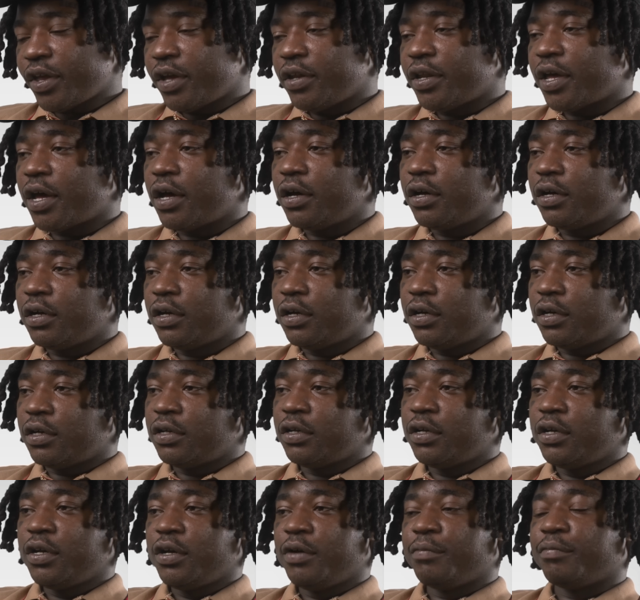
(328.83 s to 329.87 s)
Now, uh,
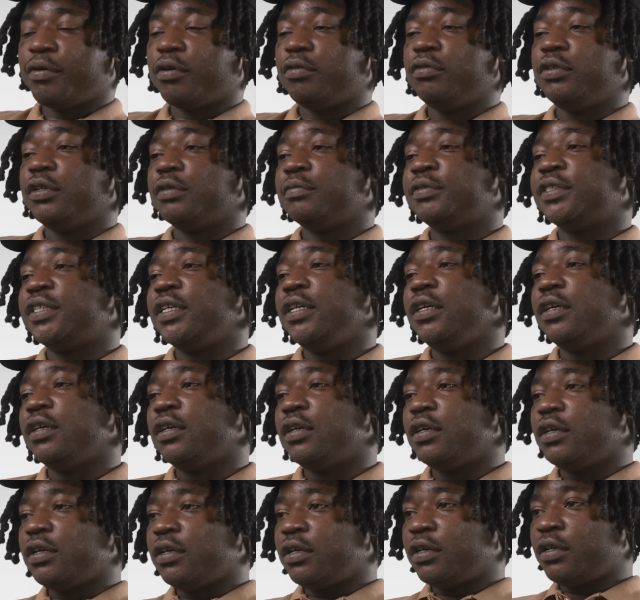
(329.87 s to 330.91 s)
bro, them see
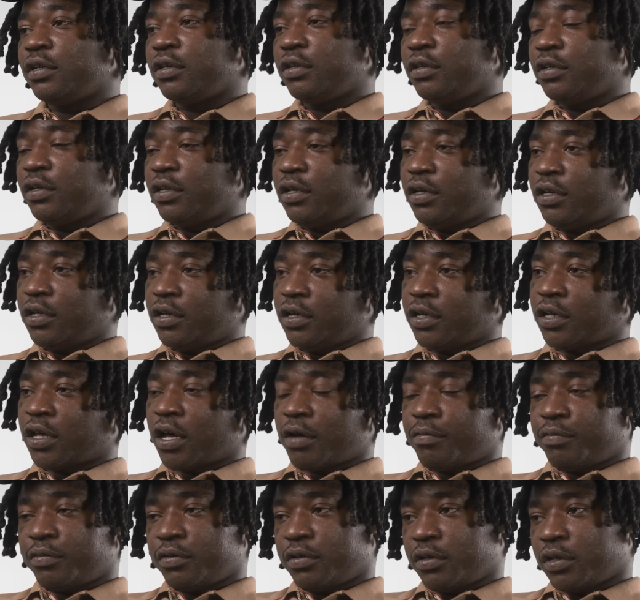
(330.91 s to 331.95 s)
uh,
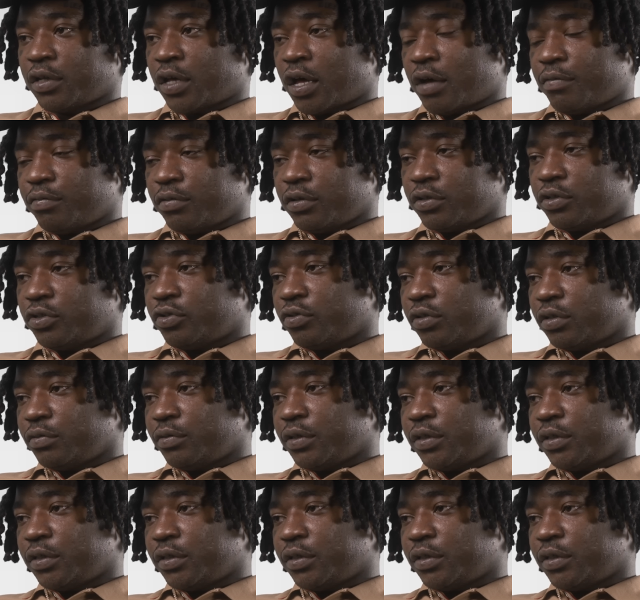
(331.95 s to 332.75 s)
couple couple of shorts.